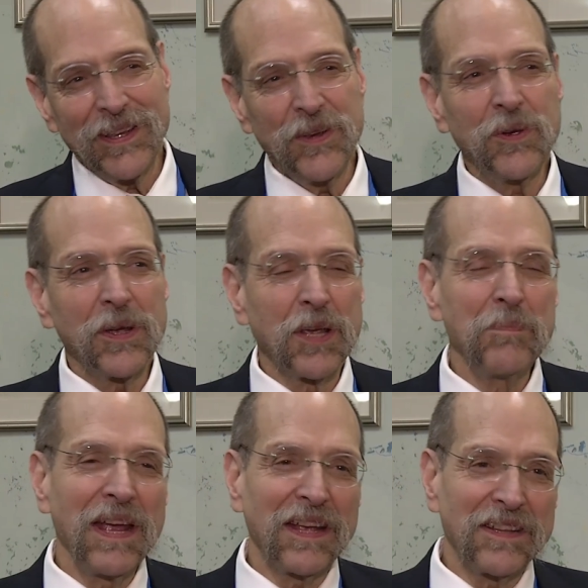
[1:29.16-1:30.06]
you
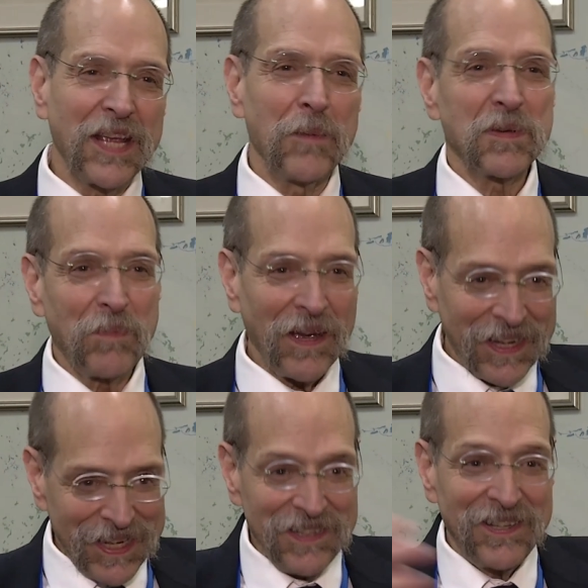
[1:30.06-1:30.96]
can make attempts by
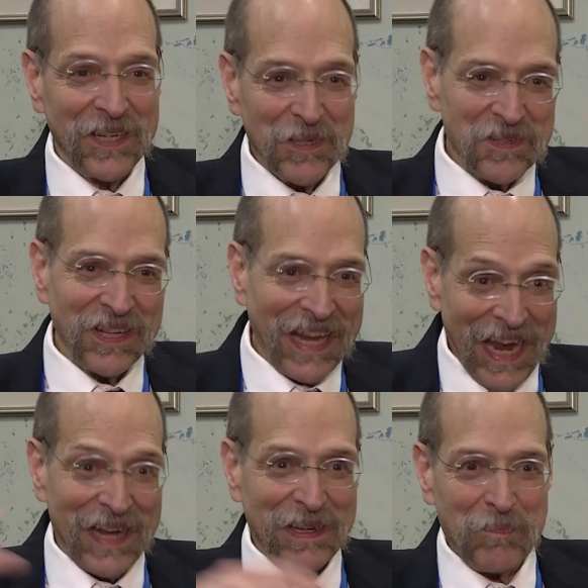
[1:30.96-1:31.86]
continuously
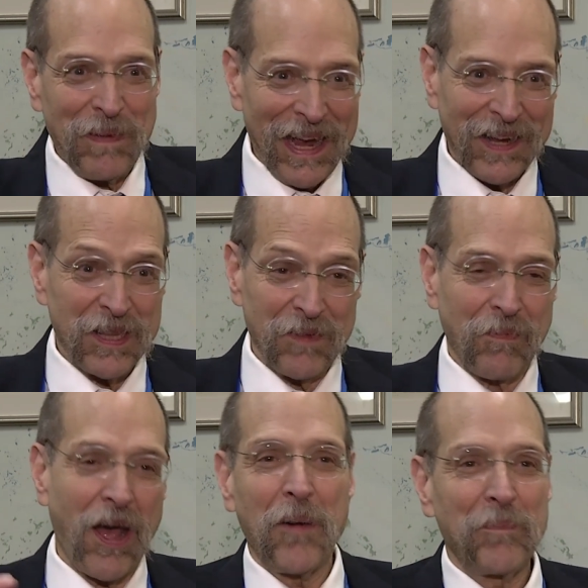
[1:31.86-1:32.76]
adding back the
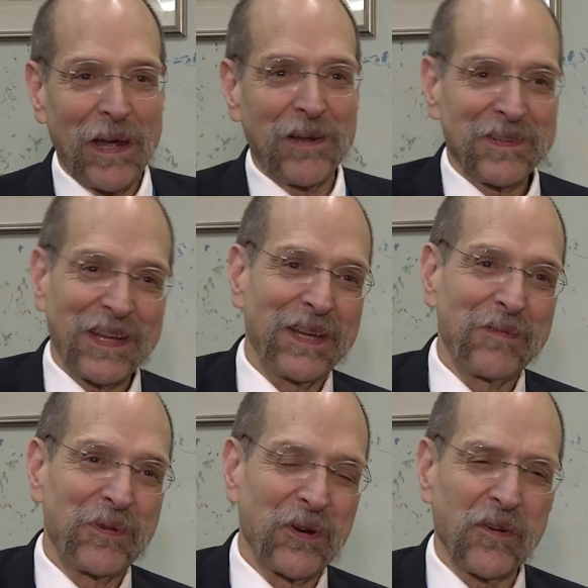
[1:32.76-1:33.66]
compounds that
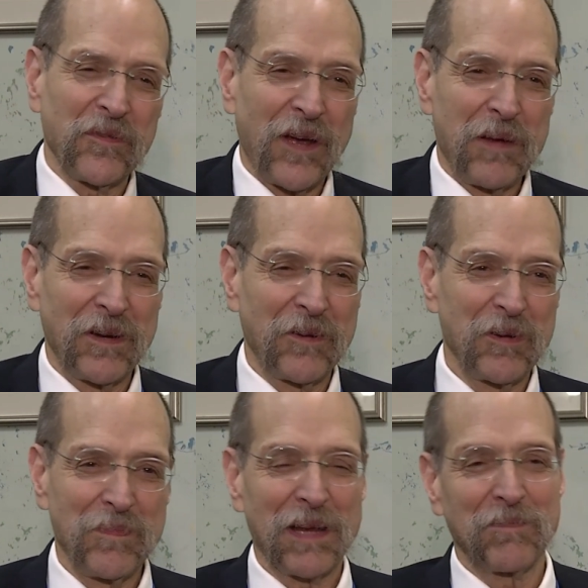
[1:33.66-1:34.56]
you purify, but it
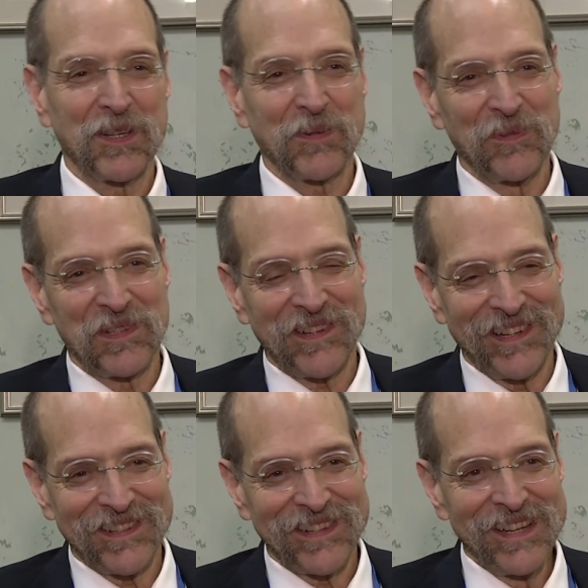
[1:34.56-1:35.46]
would make much more
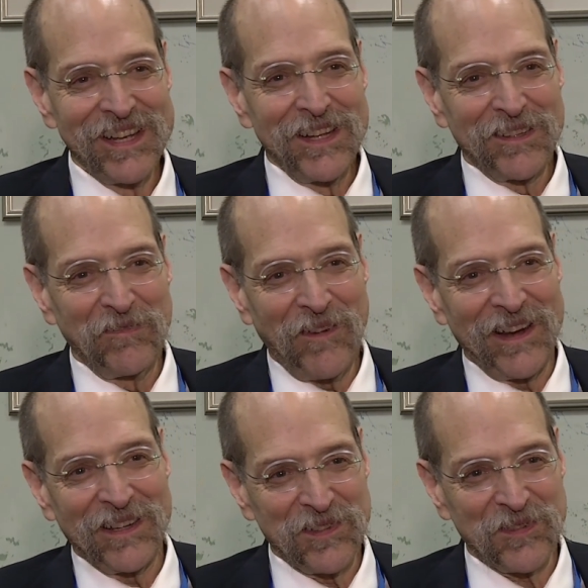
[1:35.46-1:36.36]
sense to
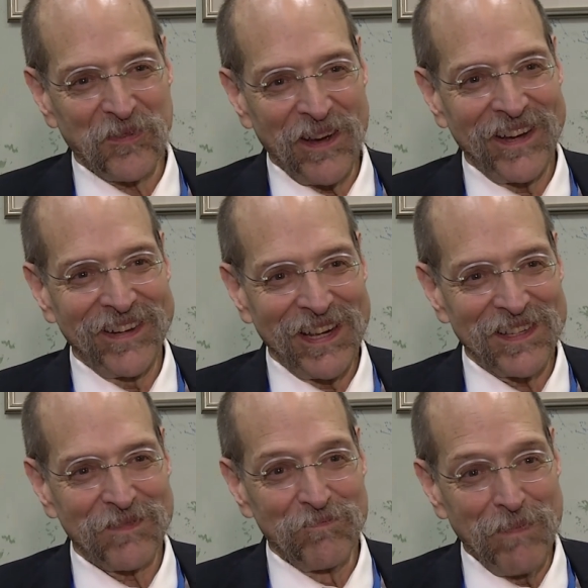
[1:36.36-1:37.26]
find the strain
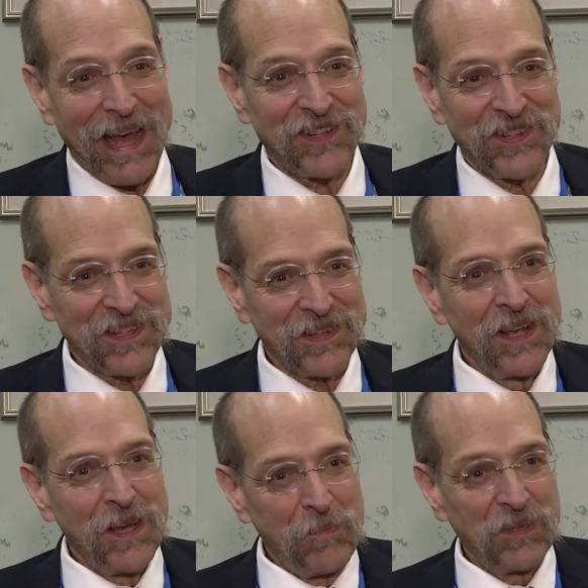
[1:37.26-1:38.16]
that matches
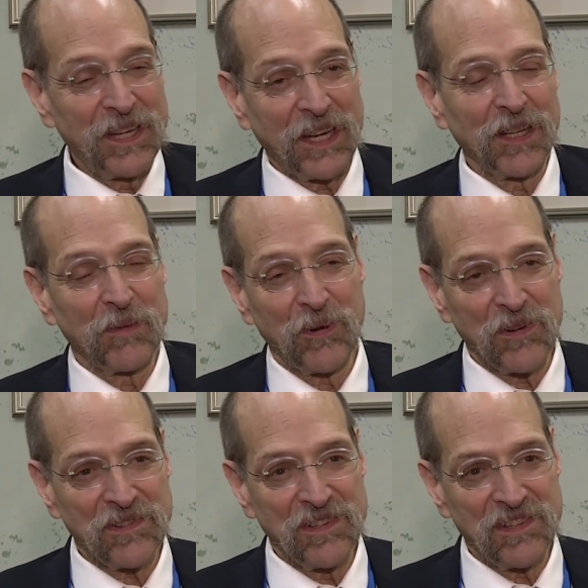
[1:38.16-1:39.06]
a particular
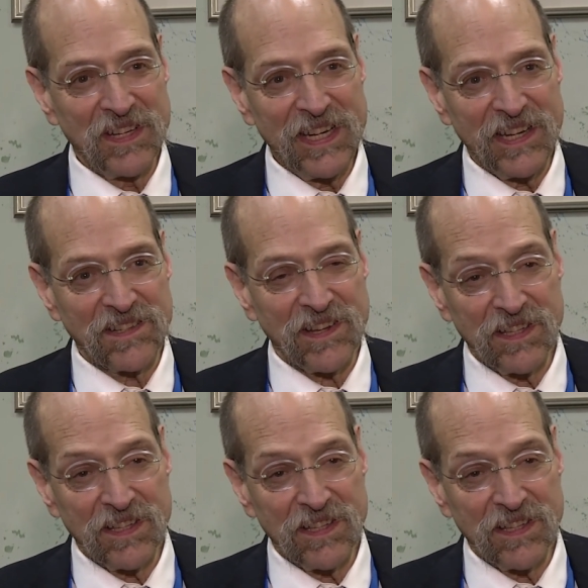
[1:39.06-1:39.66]
person's needs.